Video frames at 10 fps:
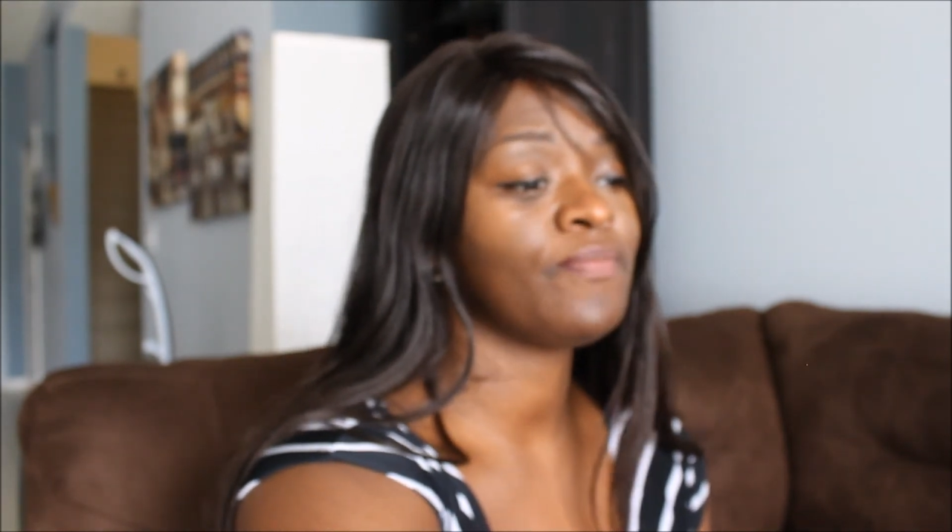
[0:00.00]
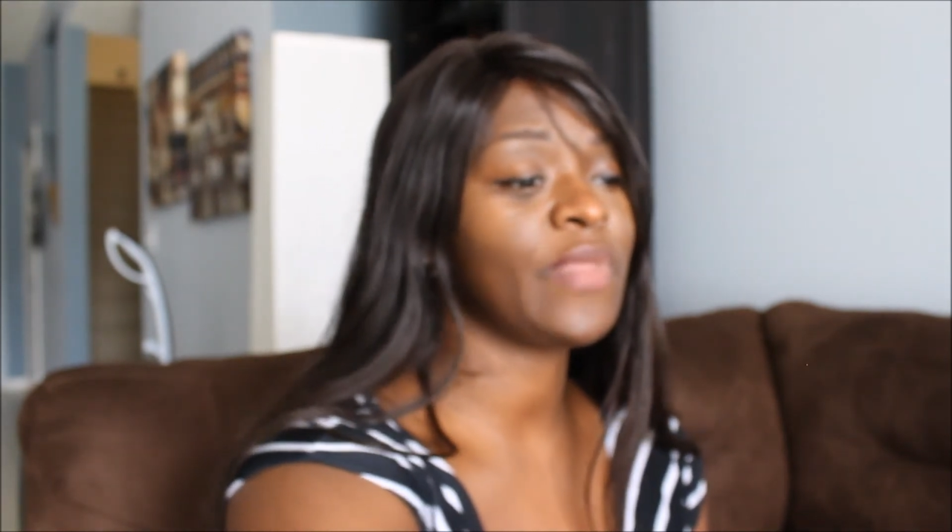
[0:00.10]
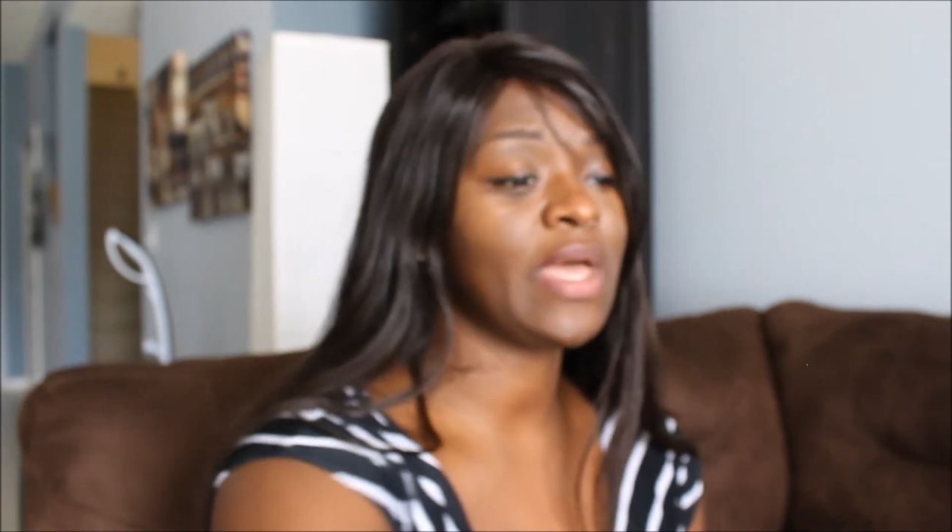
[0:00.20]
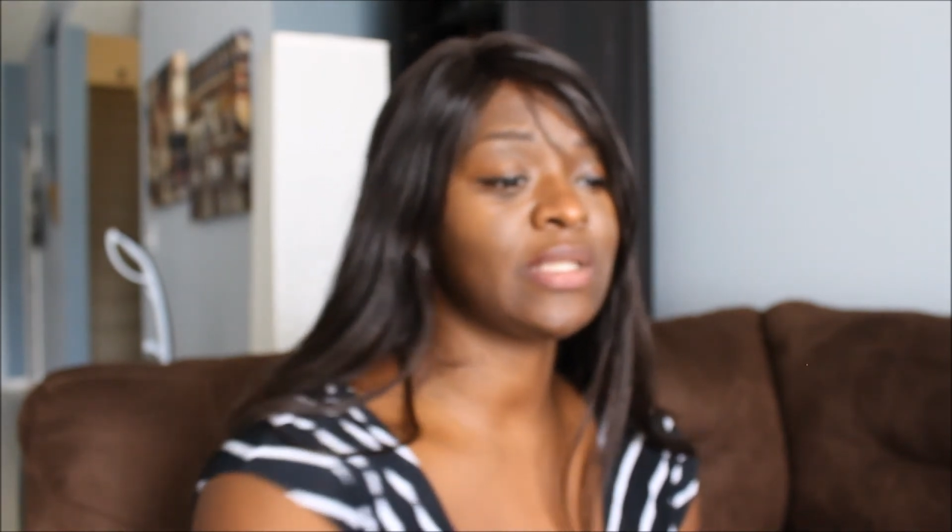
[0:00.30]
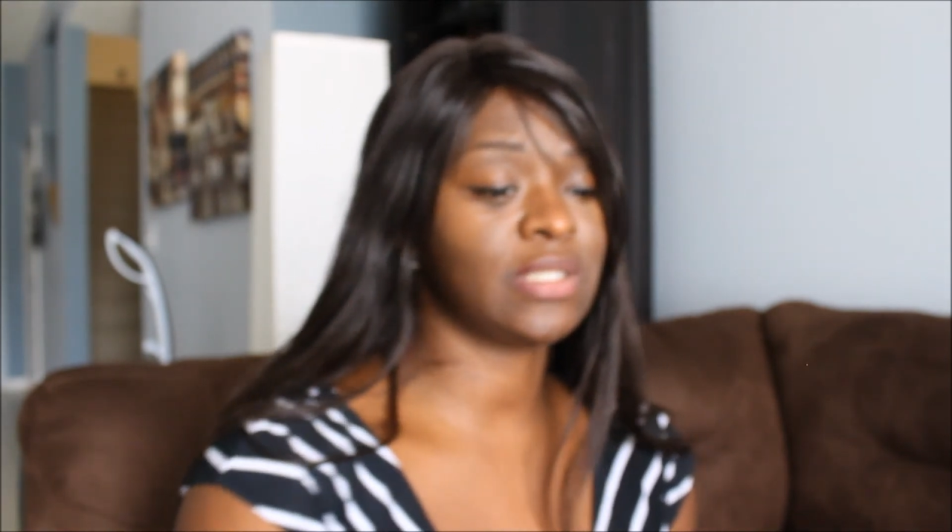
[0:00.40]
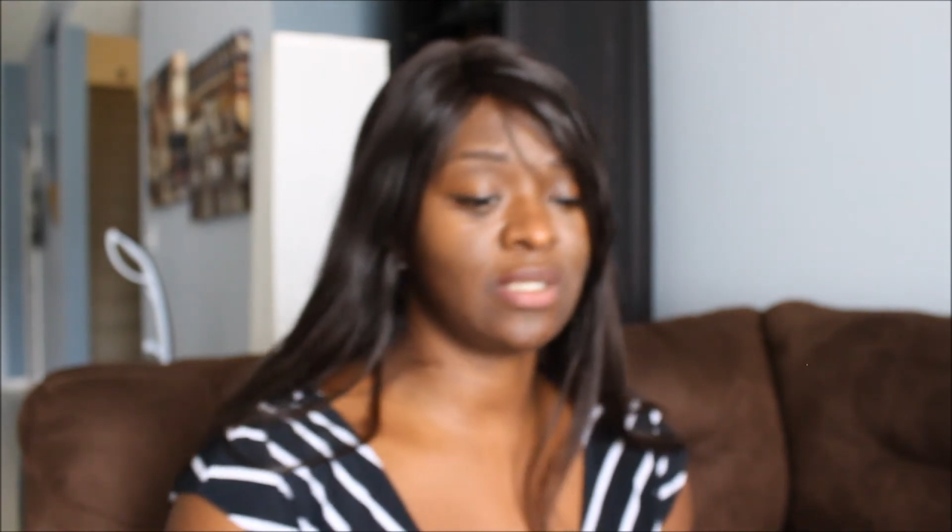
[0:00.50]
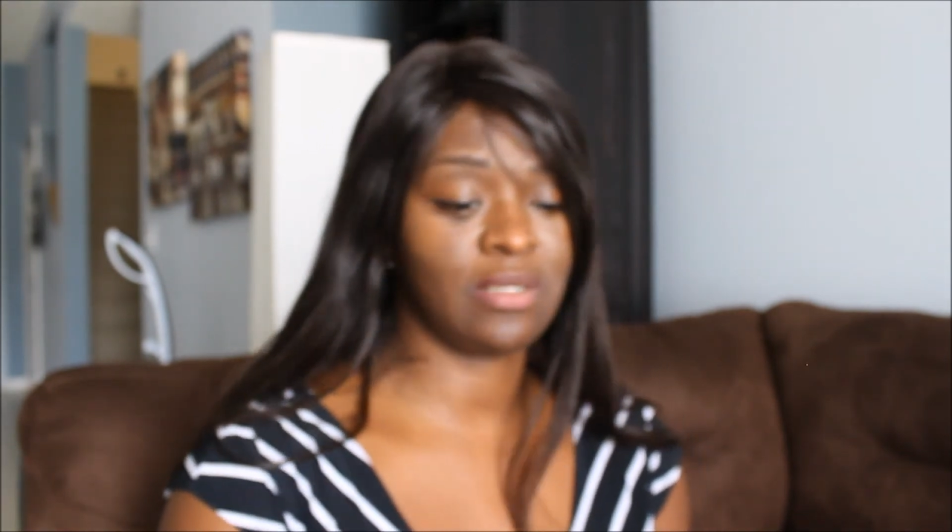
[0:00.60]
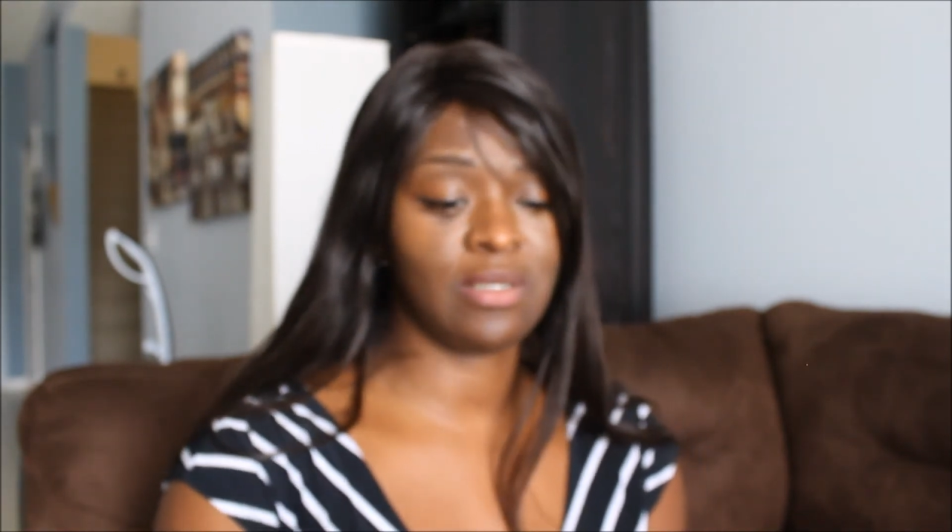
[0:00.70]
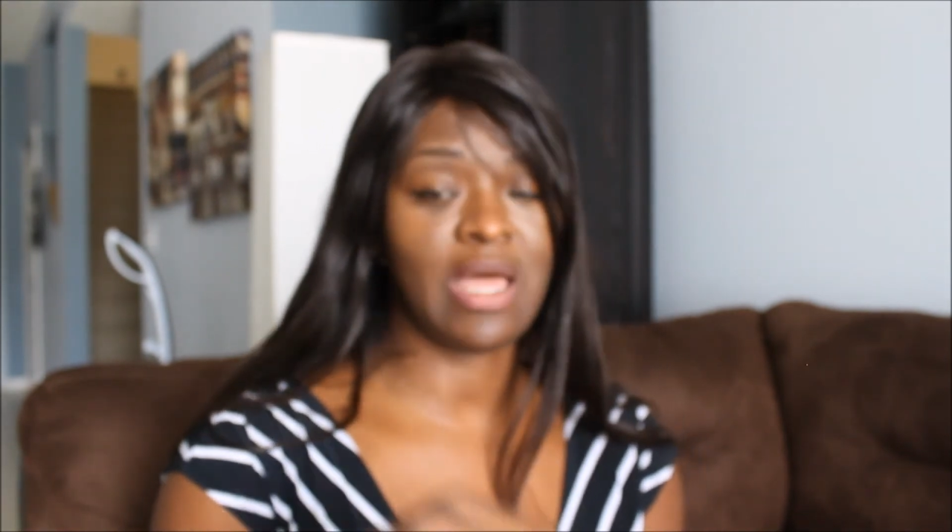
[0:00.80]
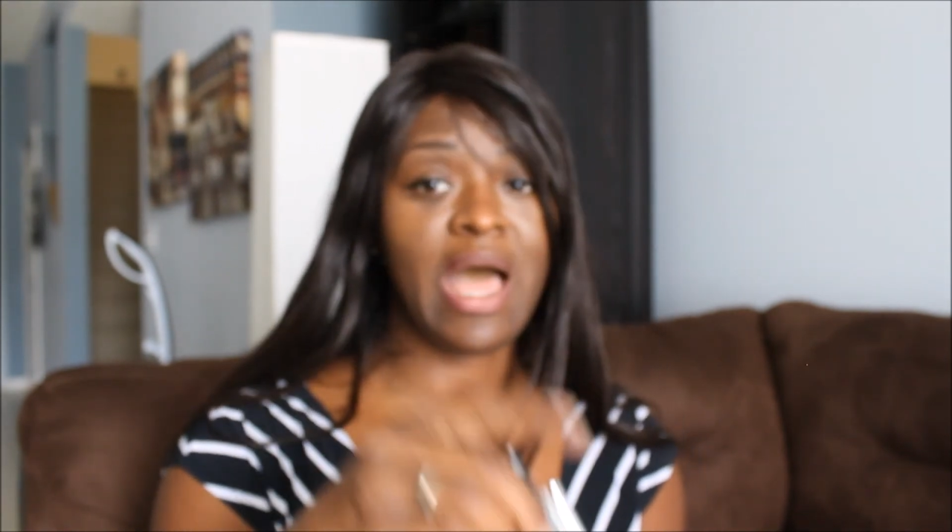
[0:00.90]
that
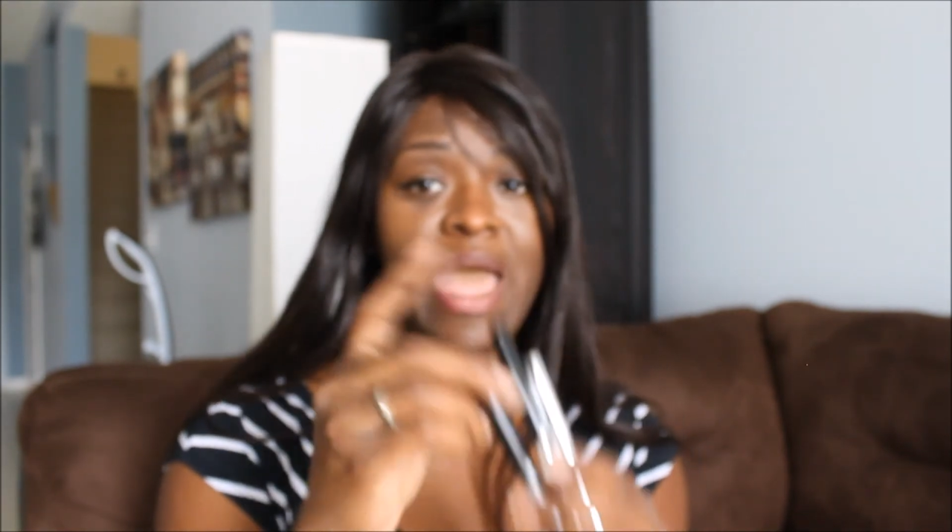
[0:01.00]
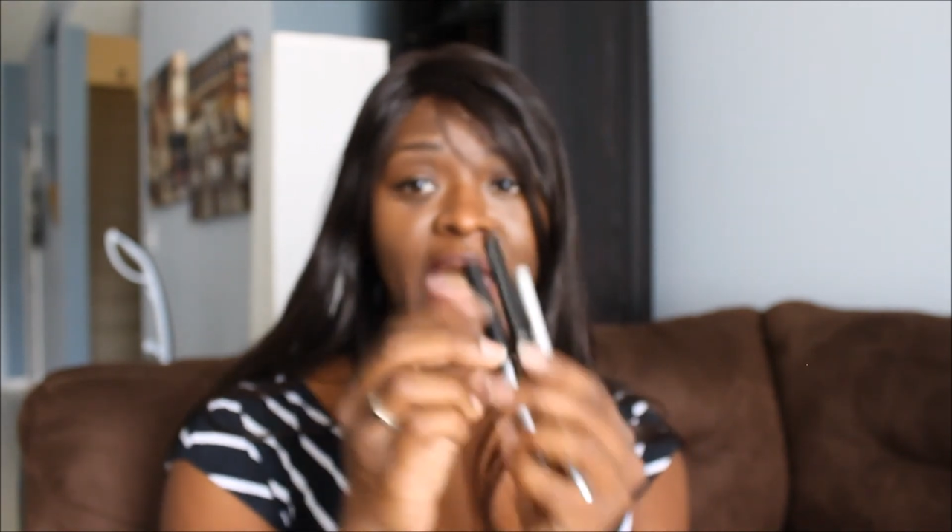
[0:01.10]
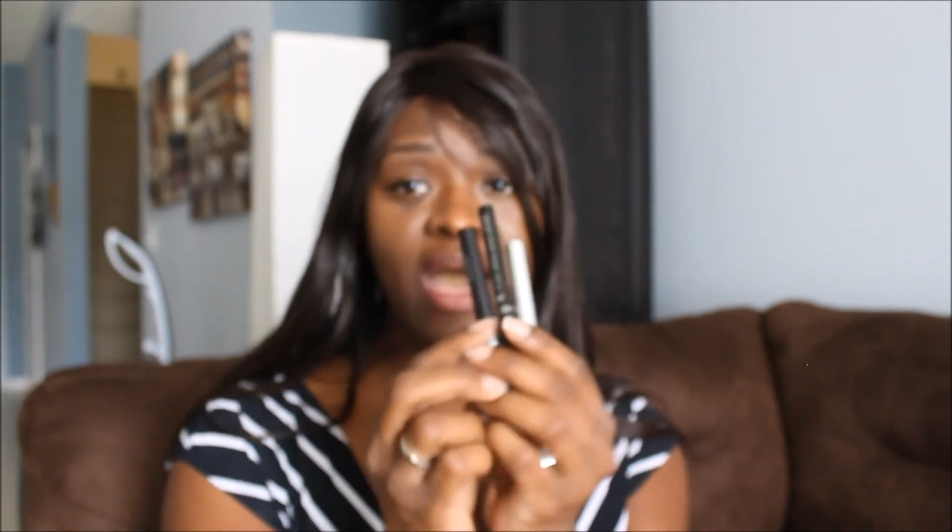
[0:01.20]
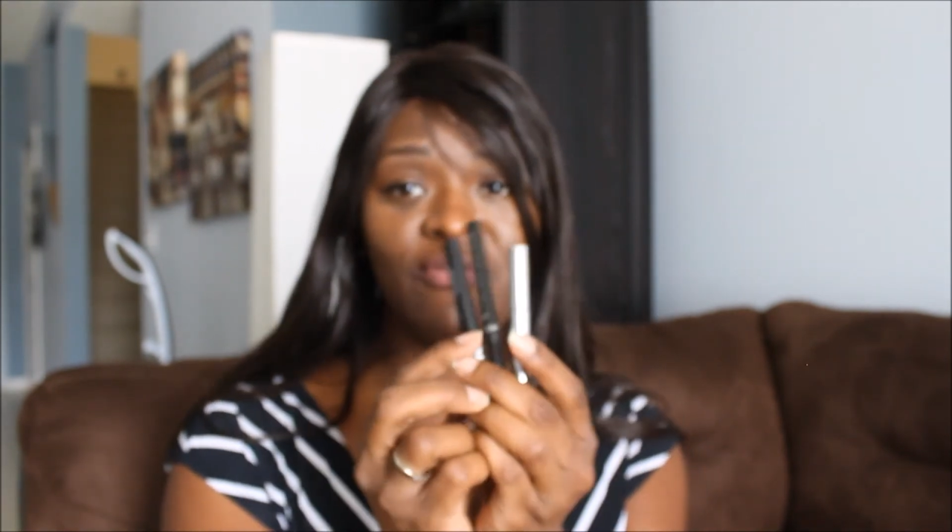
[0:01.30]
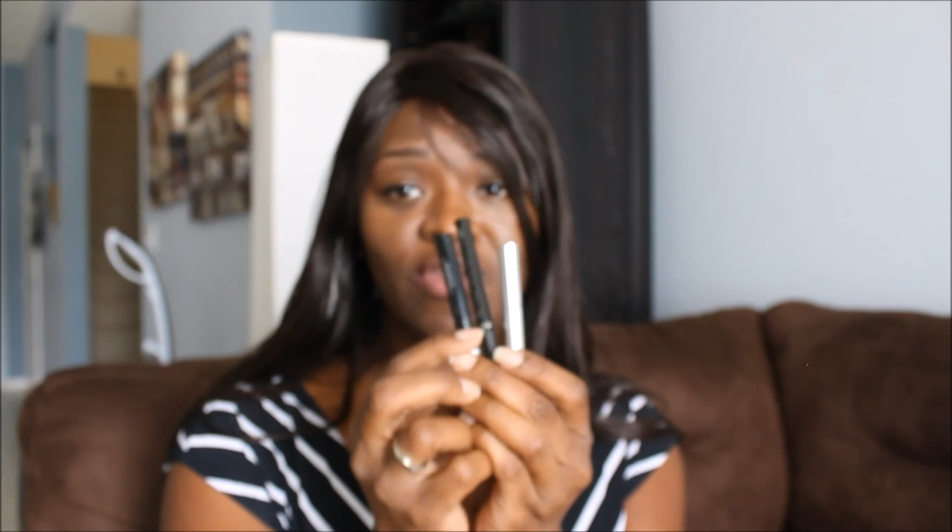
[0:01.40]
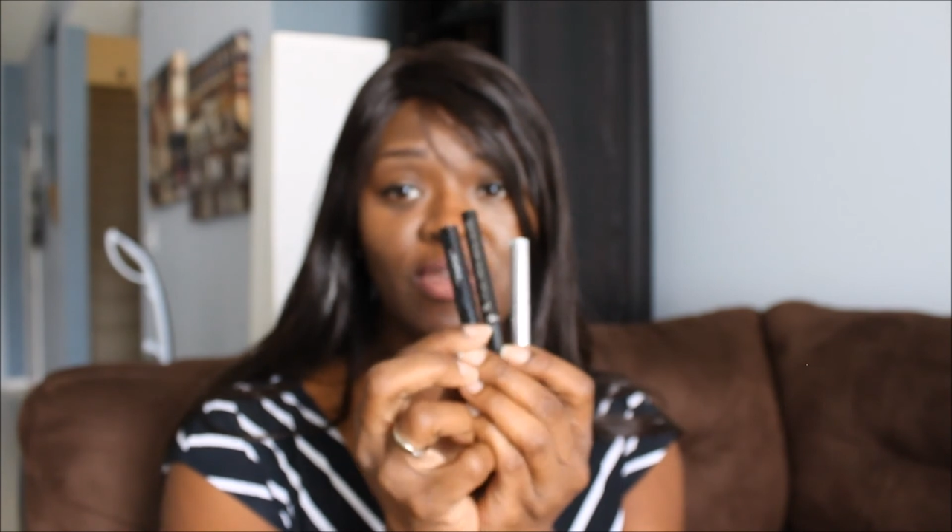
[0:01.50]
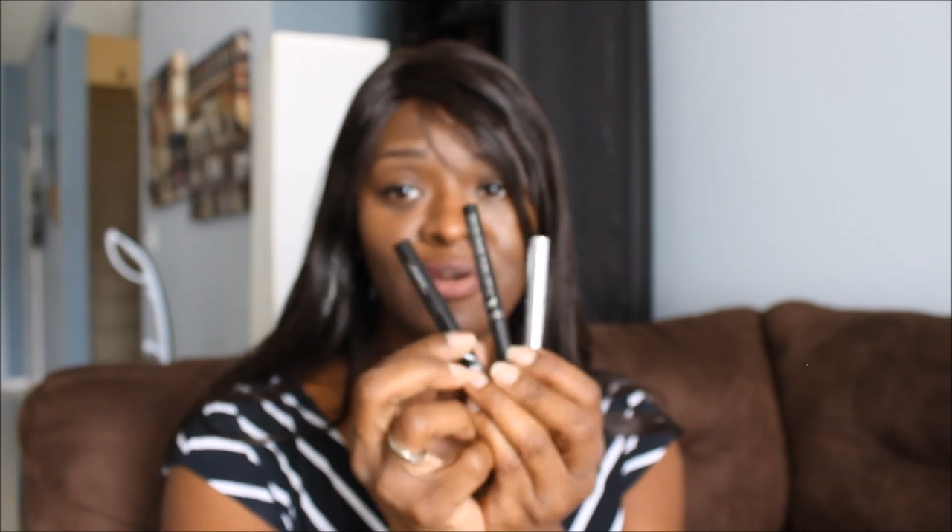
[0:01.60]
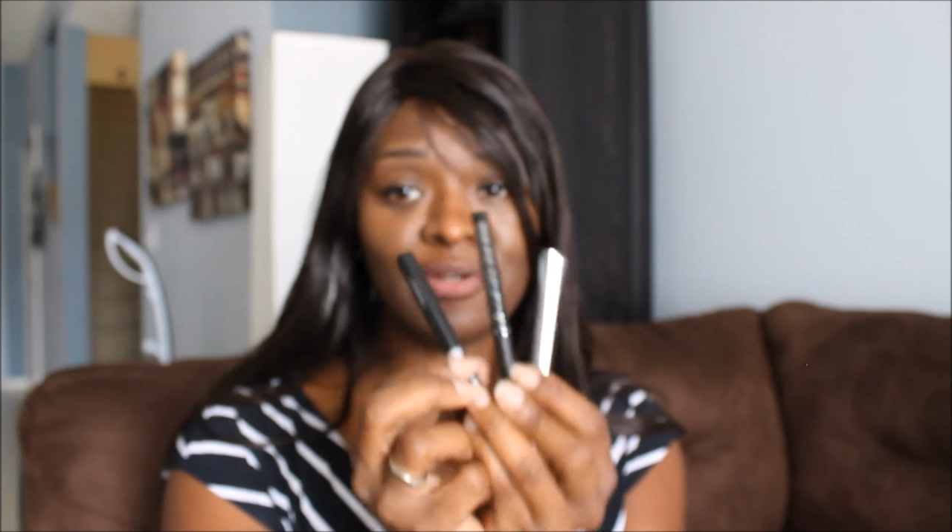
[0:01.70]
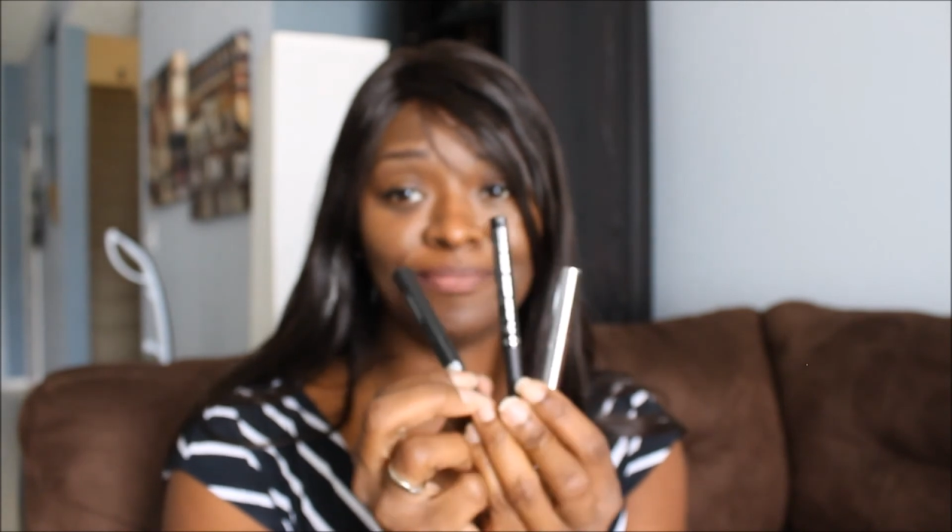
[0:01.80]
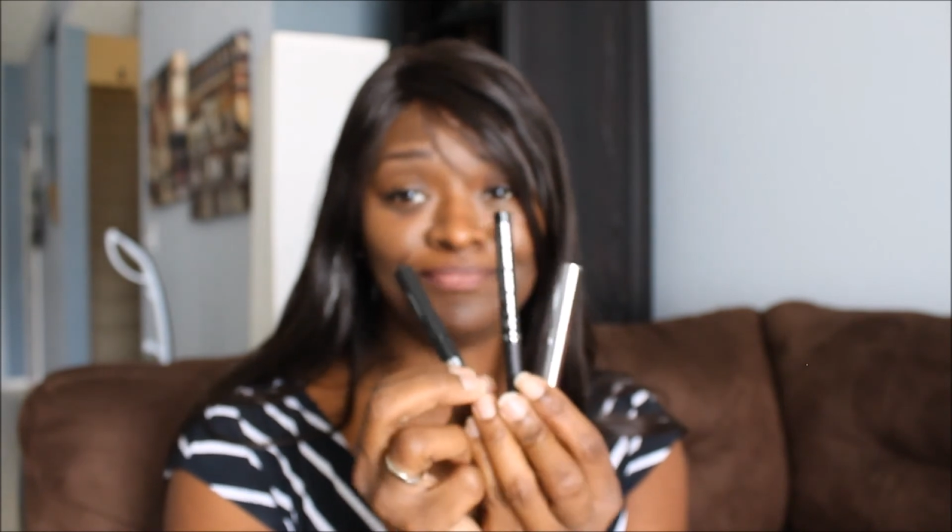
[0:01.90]
I have
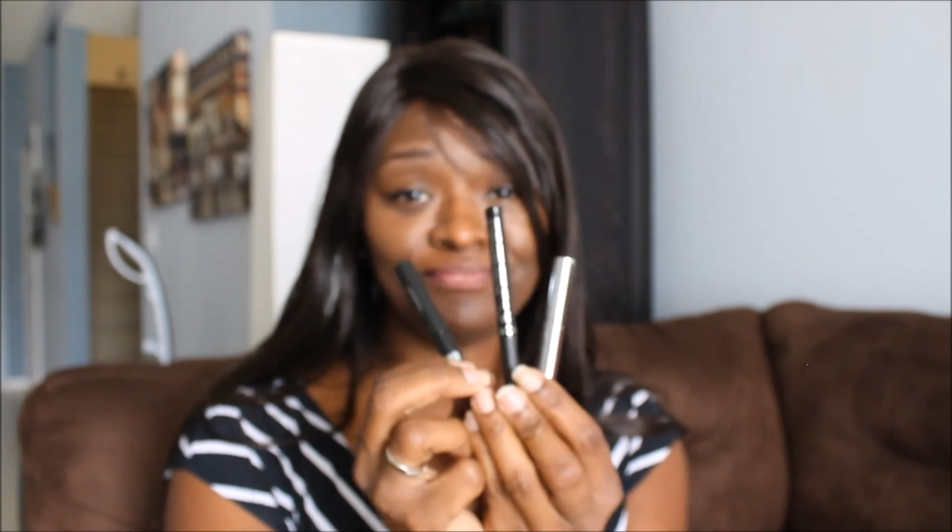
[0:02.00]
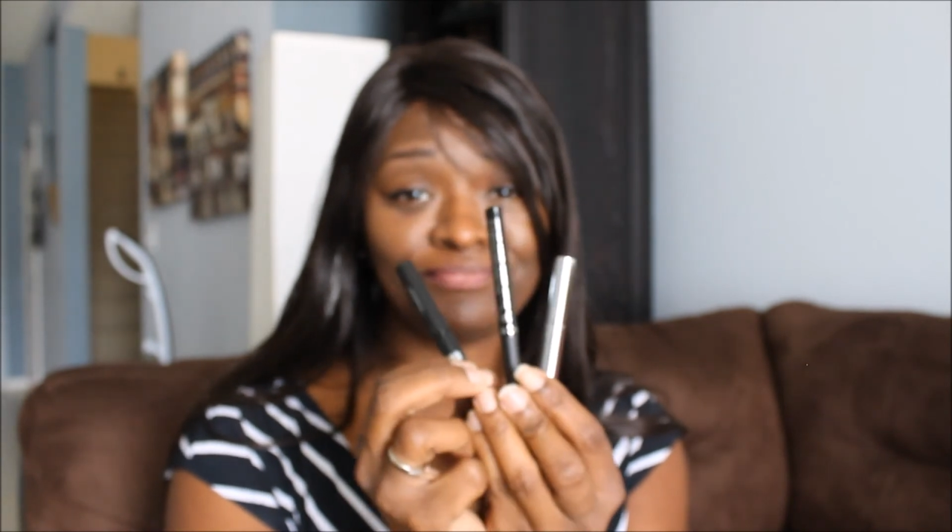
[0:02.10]
here,